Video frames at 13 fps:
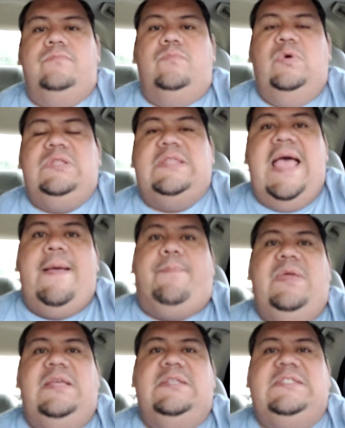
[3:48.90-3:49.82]
with that
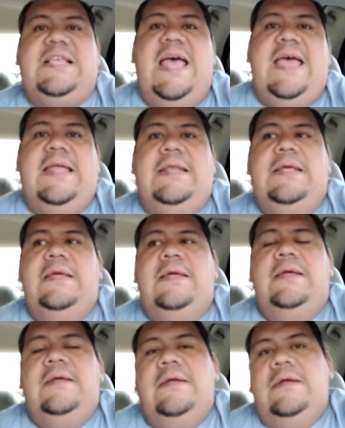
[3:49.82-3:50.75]
being said,
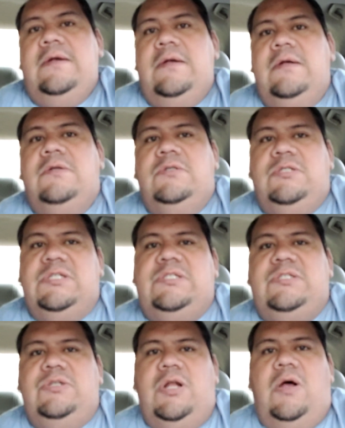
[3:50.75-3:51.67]

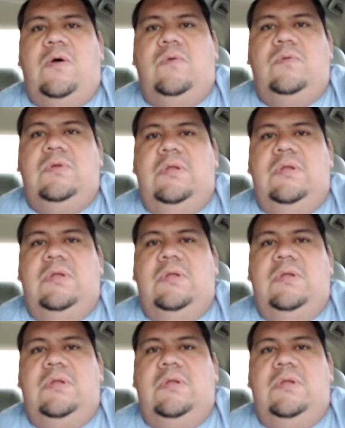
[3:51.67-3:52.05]
just, you know,